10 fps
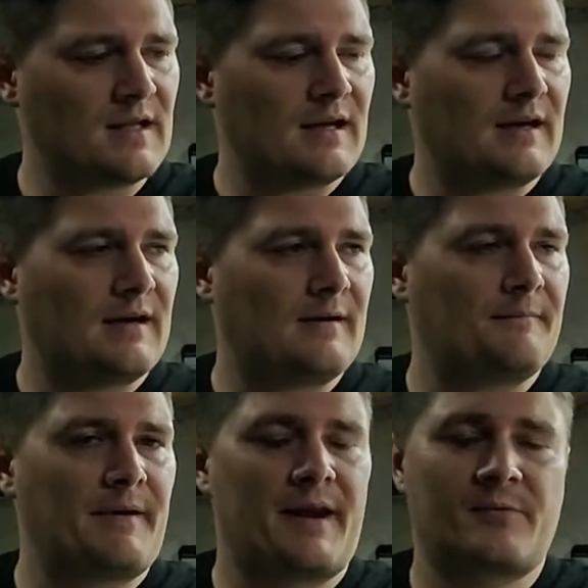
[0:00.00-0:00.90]
And
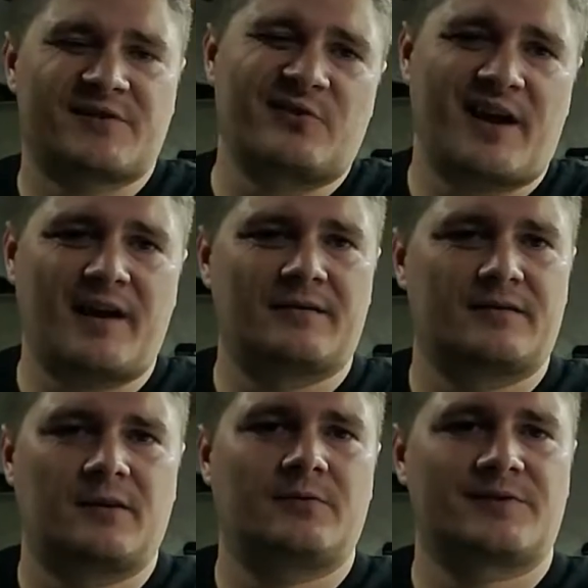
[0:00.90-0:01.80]
it was okay,
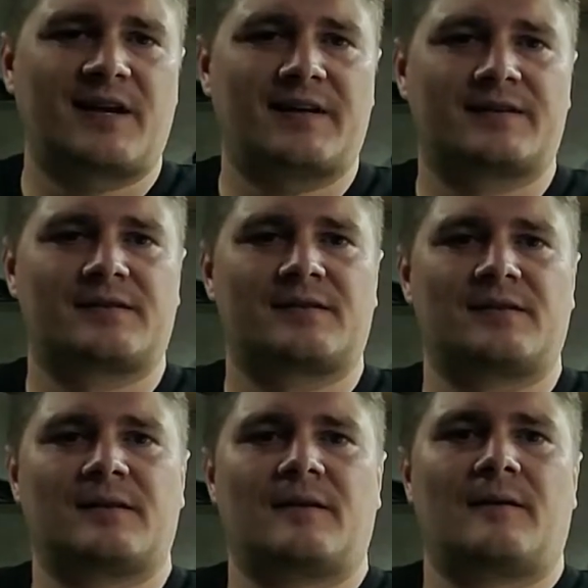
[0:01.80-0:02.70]
it was nice.
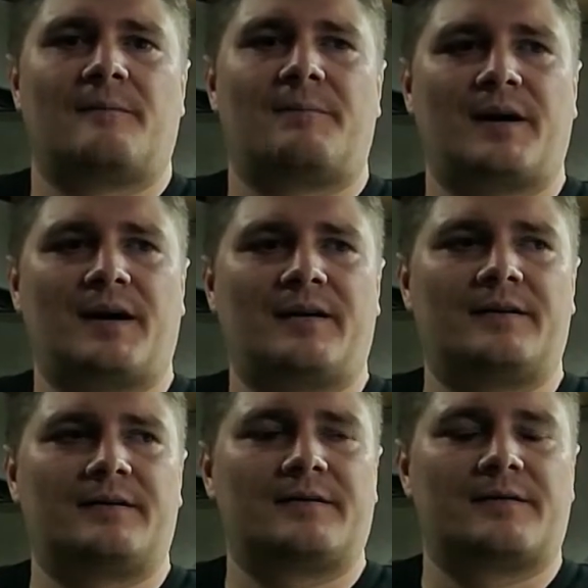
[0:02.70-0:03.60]
But
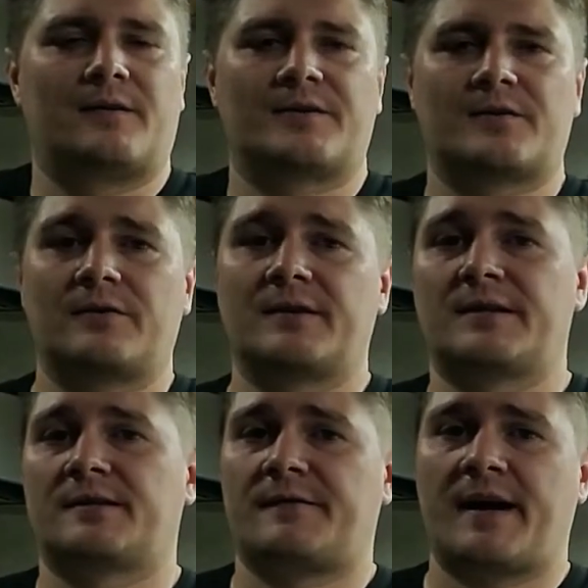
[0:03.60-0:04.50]
there are certain
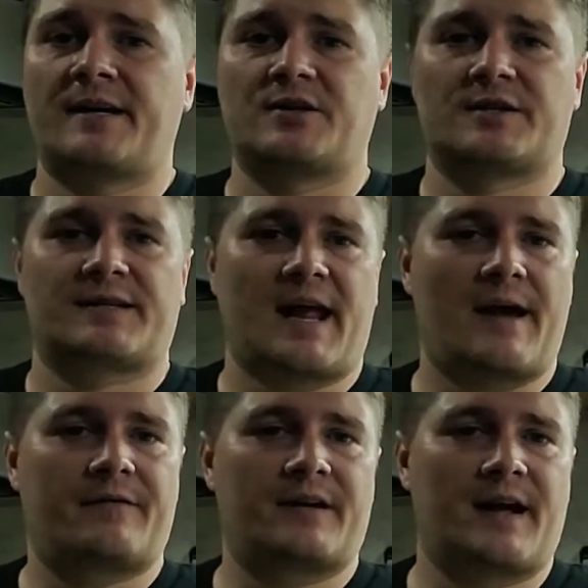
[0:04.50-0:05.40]
disadvantages to
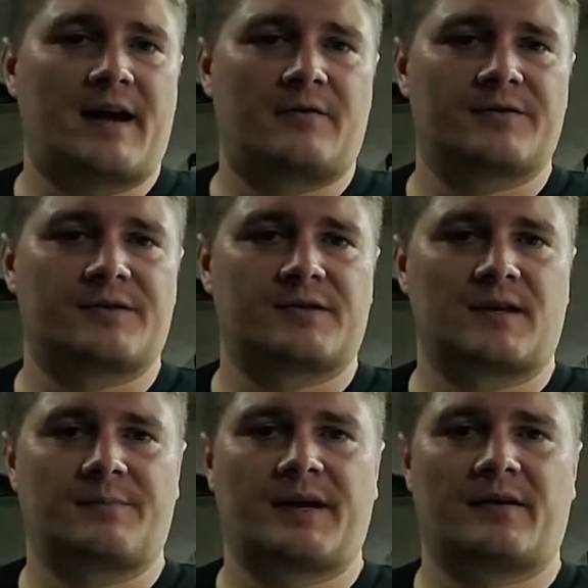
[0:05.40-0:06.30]
having a house
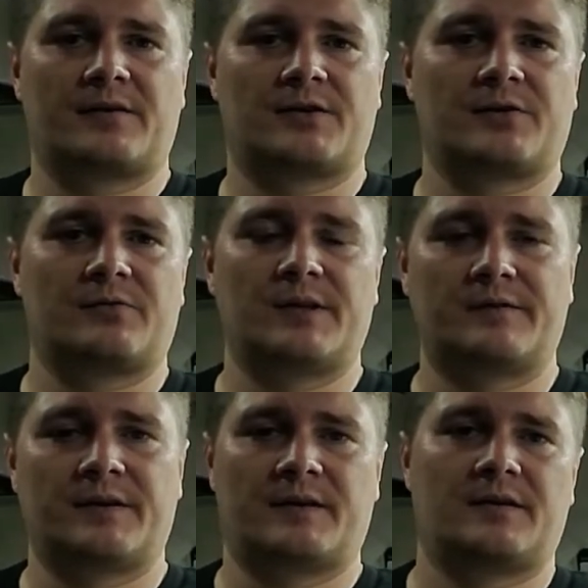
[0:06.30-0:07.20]
compared to
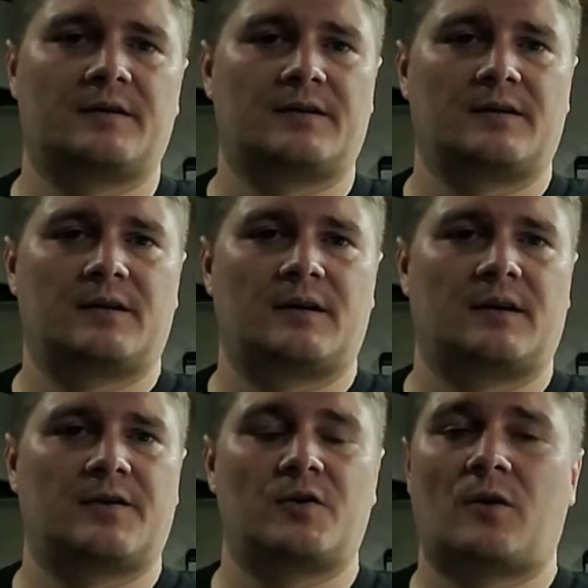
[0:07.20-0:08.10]
living
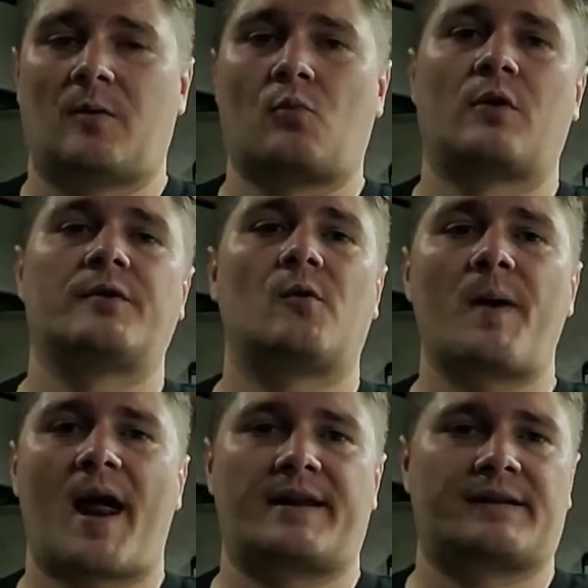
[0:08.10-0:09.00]
a more
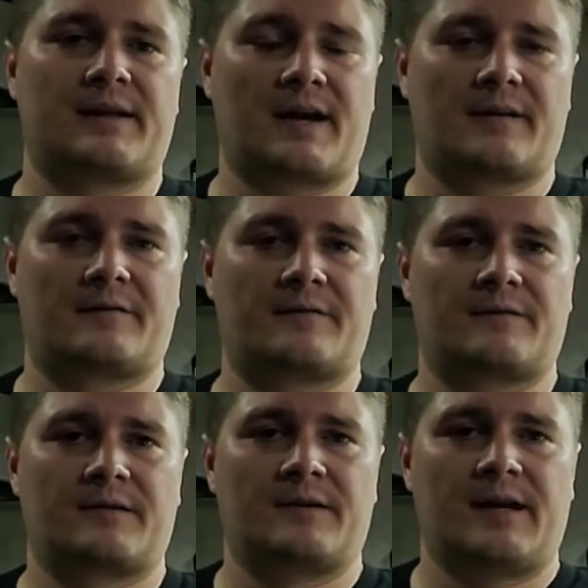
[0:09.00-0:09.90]
nomadic life.
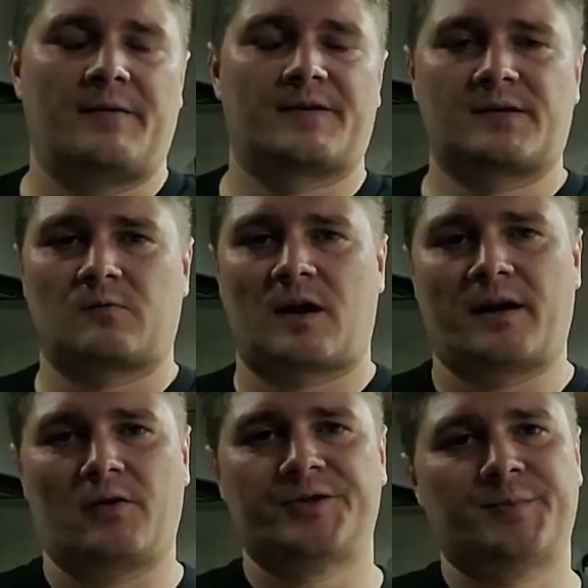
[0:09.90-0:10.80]
And this is why
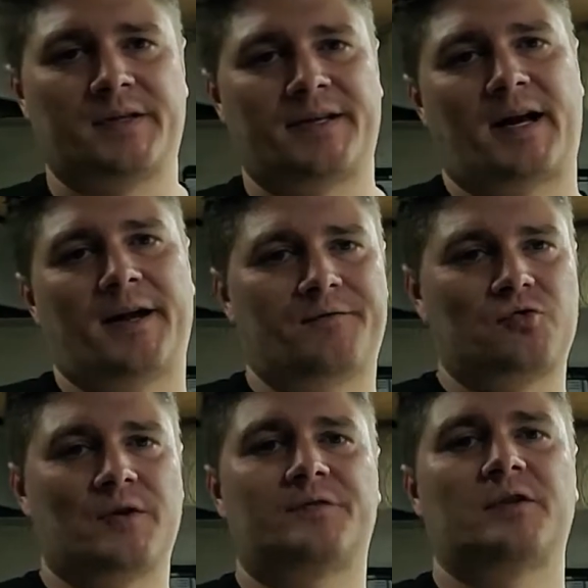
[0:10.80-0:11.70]
ultimately I've
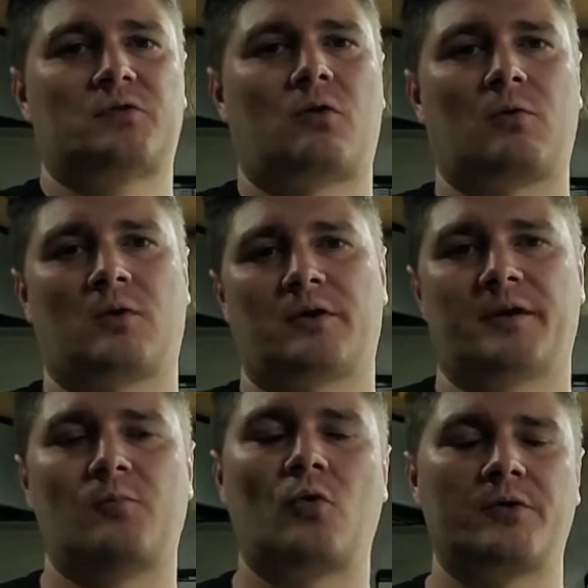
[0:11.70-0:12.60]
drifted toward a
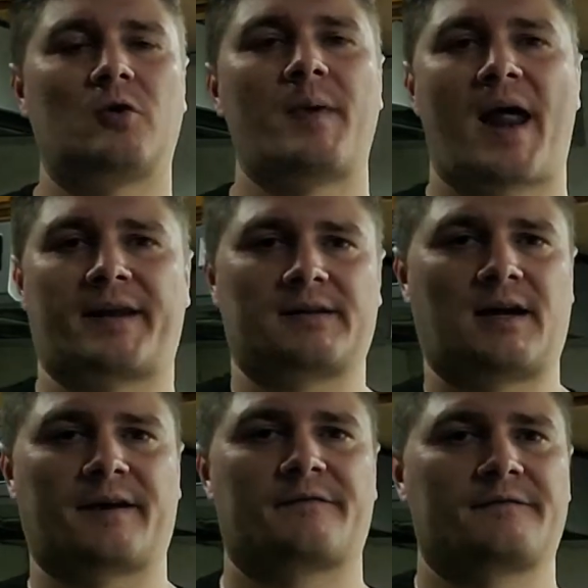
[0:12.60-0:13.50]
more nomadic
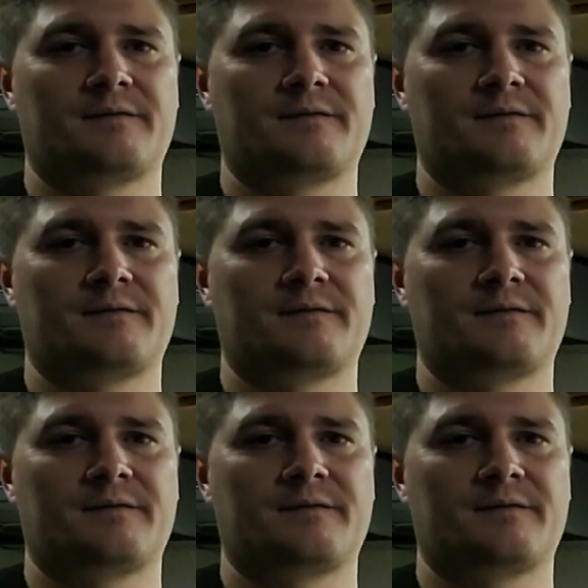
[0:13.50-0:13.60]
life